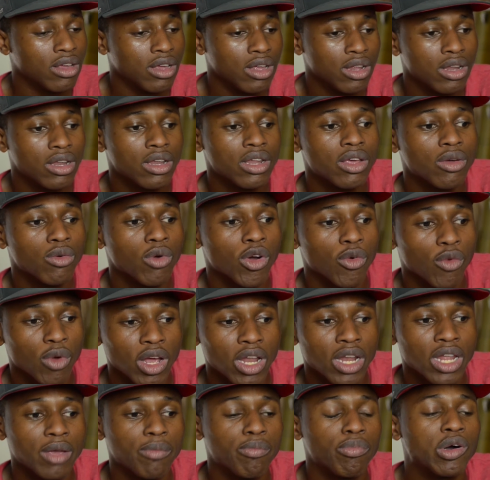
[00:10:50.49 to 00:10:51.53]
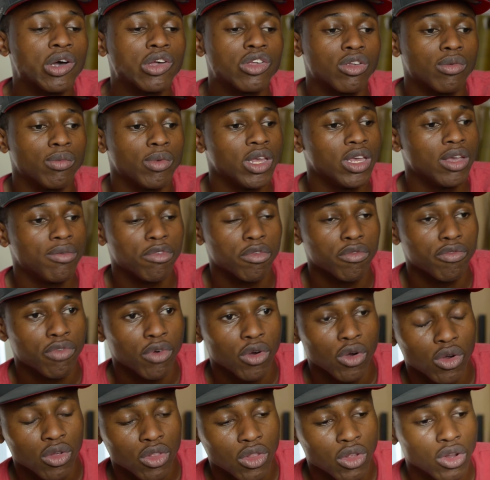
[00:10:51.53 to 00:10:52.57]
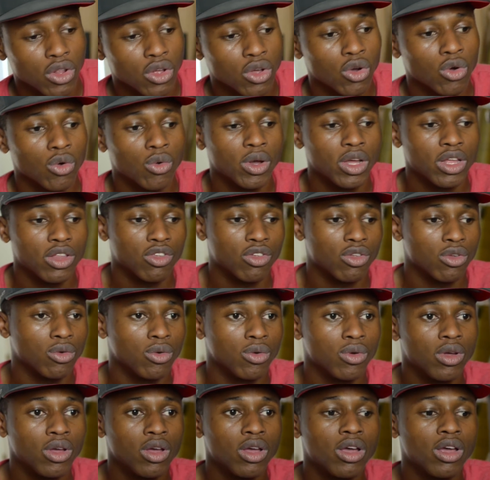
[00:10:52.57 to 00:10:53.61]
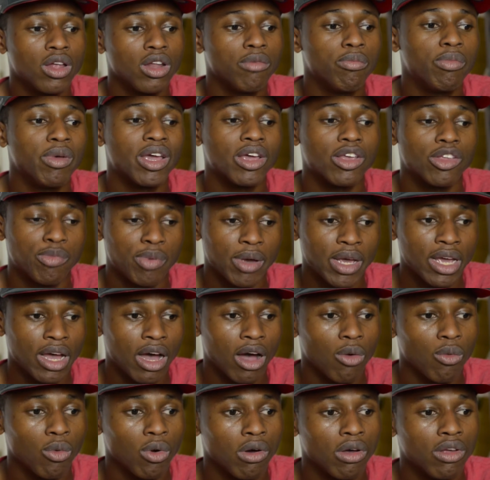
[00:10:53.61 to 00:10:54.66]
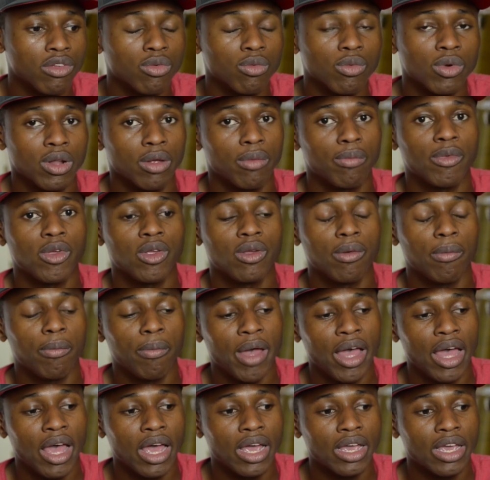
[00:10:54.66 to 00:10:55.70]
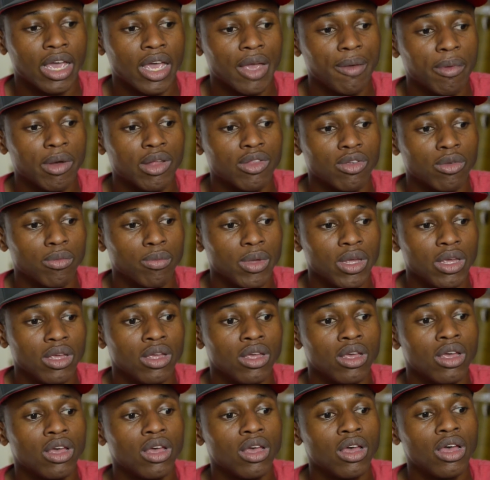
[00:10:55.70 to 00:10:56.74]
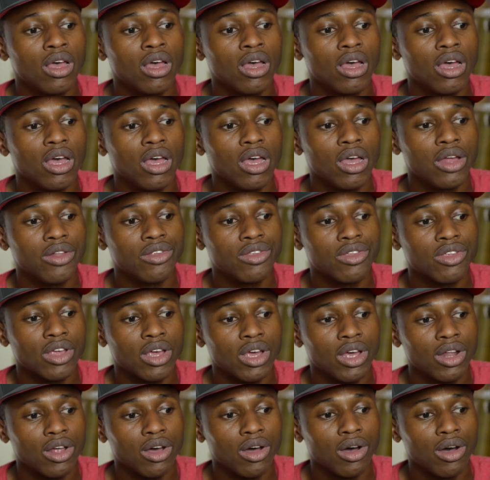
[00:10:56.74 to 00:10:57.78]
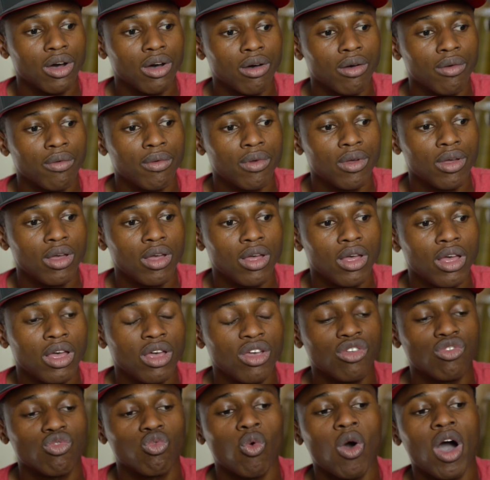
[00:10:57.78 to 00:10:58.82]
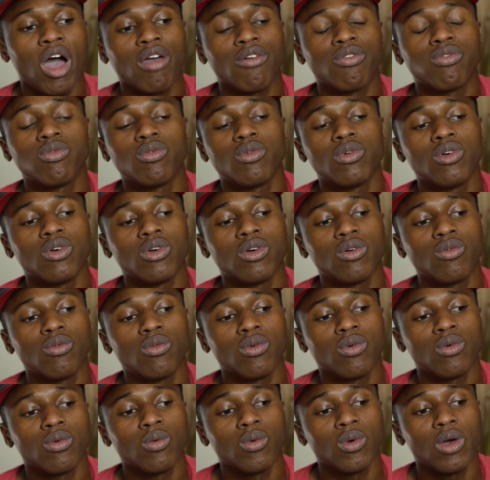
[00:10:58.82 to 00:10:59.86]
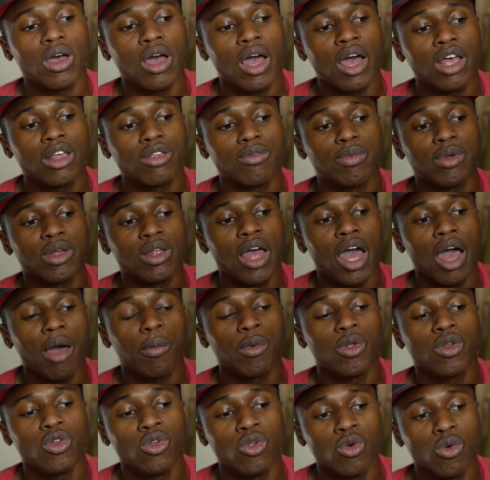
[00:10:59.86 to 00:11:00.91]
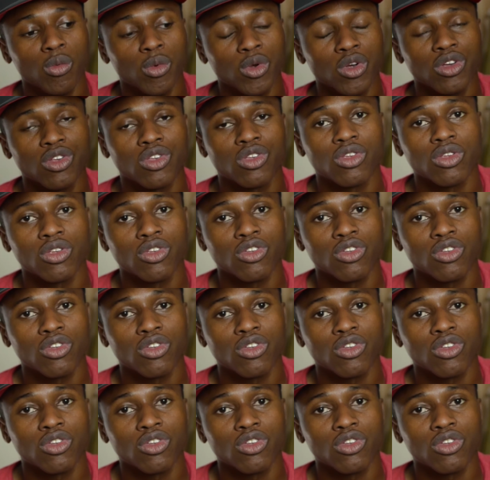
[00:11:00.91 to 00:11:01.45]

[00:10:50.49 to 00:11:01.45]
And what really pushed me even further to go into the biggest payout was when a man came up to me and said his wife has been having numerous